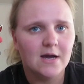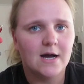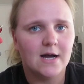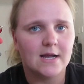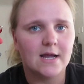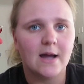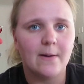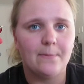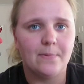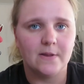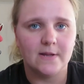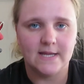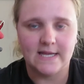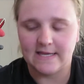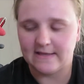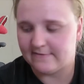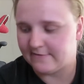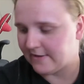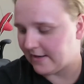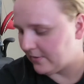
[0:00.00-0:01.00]
a couple of
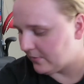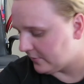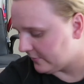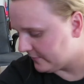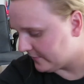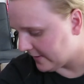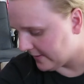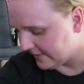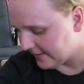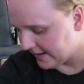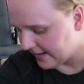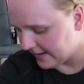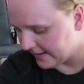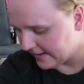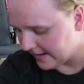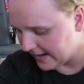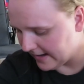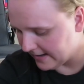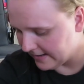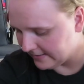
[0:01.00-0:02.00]
years now, I'll say
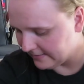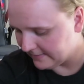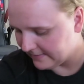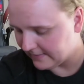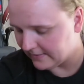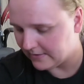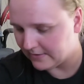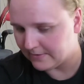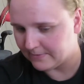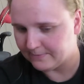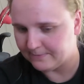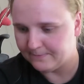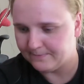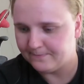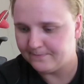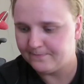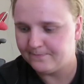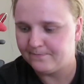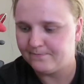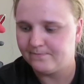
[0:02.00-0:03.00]
that, and
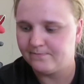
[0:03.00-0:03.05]
um,